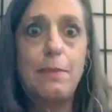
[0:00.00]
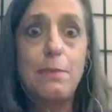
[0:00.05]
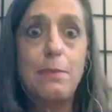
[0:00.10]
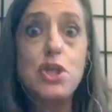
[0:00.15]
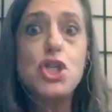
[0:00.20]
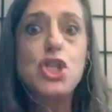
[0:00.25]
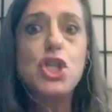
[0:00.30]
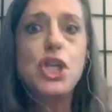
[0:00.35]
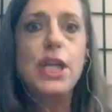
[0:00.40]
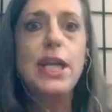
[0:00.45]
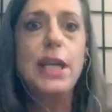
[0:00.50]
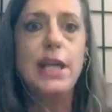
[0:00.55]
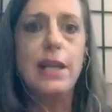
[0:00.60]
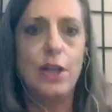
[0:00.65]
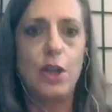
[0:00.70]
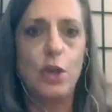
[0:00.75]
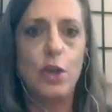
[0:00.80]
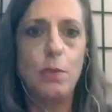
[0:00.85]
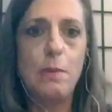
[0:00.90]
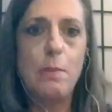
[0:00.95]

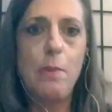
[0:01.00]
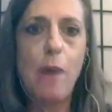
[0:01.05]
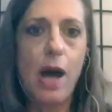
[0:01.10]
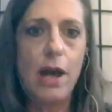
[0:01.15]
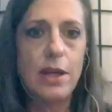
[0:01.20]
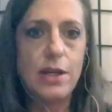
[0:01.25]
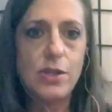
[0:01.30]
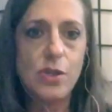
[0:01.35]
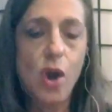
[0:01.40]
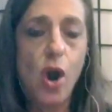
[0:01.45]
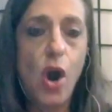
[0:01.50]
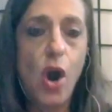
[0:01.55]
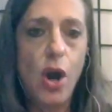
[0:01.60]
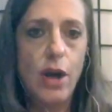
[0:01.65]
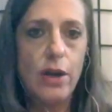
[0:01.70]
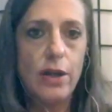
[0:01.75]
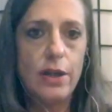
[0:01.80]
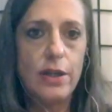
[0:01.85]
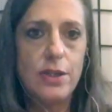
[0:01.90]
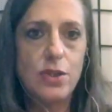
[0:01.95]
machine human bodies
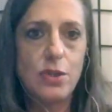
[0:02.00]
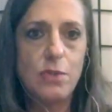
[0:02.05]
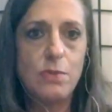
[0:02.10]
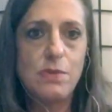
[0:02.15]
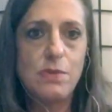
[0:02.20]
are in terms